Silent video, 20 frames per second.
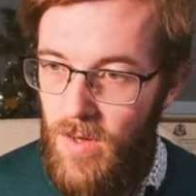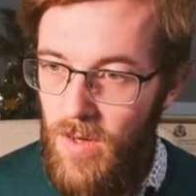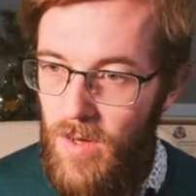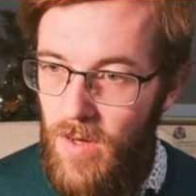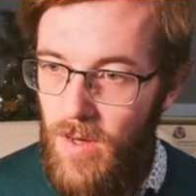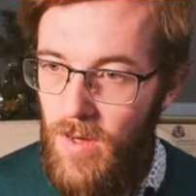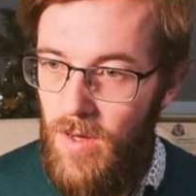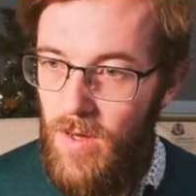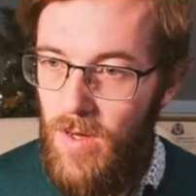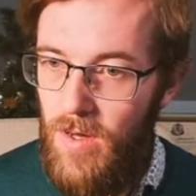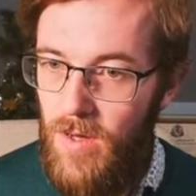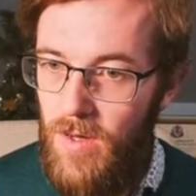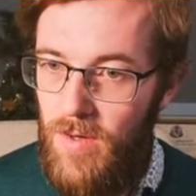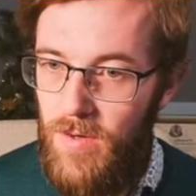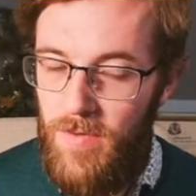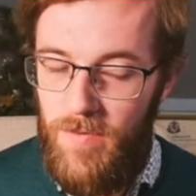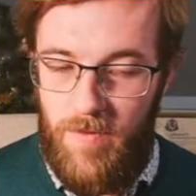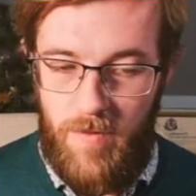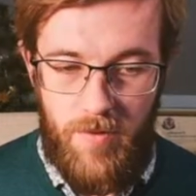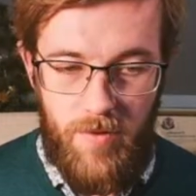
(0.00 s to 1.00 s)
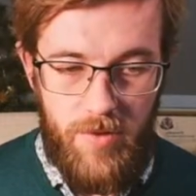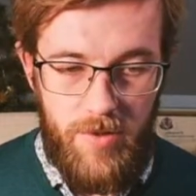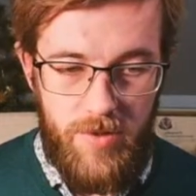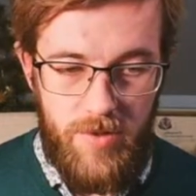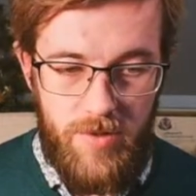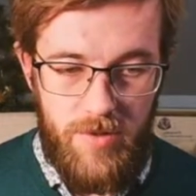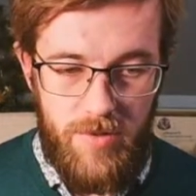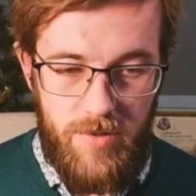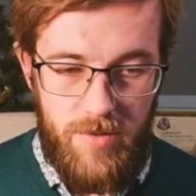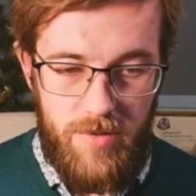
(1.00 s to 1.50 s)
Of
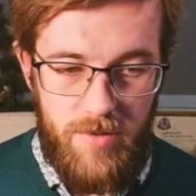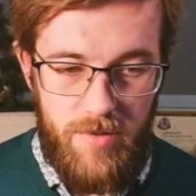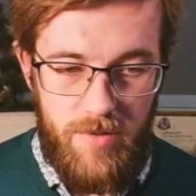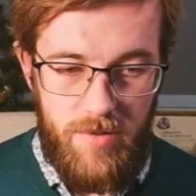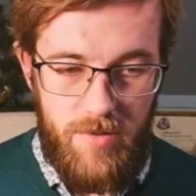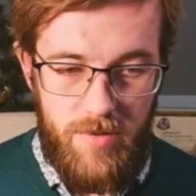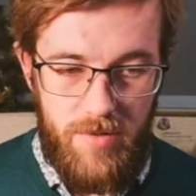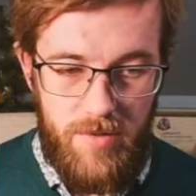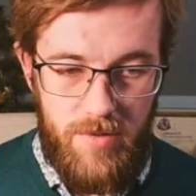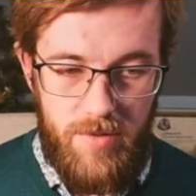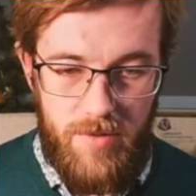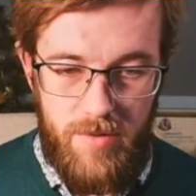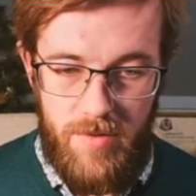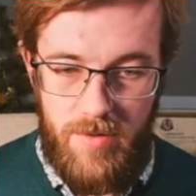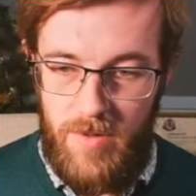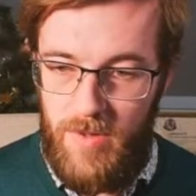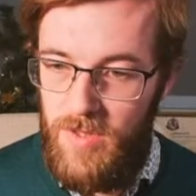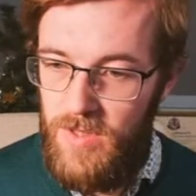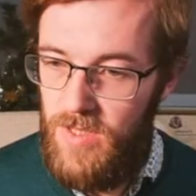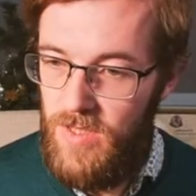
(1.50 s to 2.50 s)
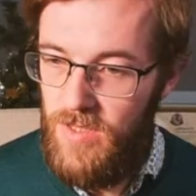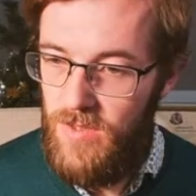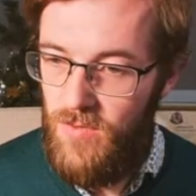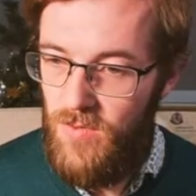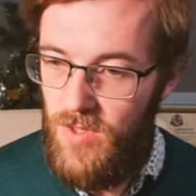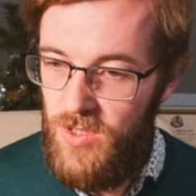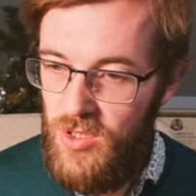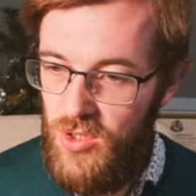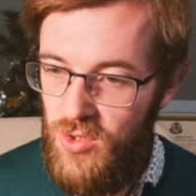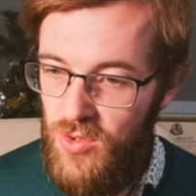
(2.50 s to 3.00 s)
course, it didn't
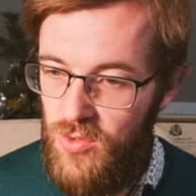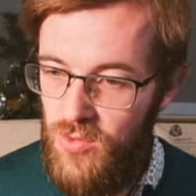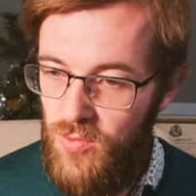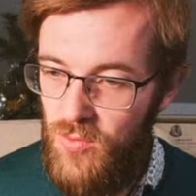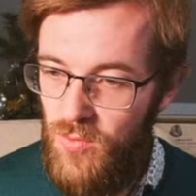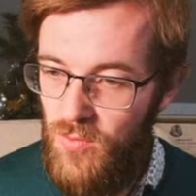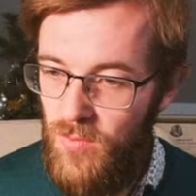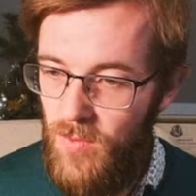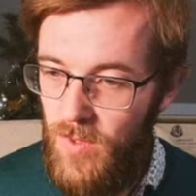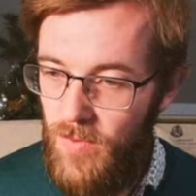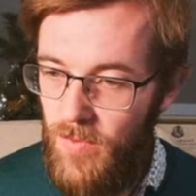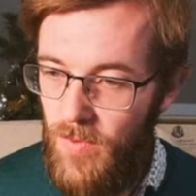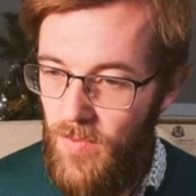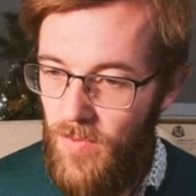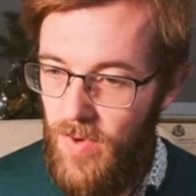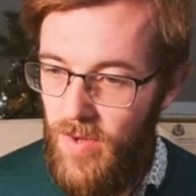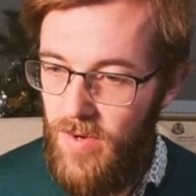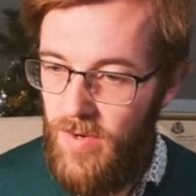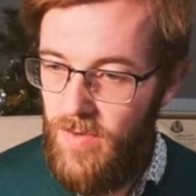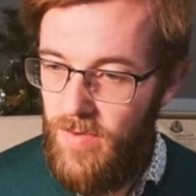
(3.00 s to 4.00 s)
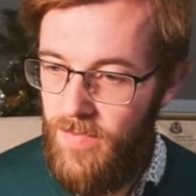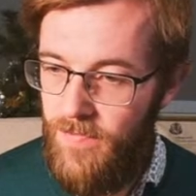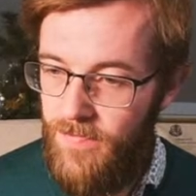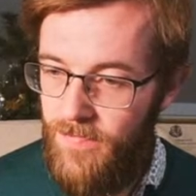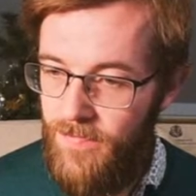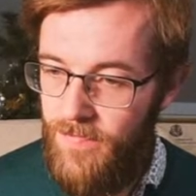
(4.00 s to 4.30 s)
quite do what we wanted.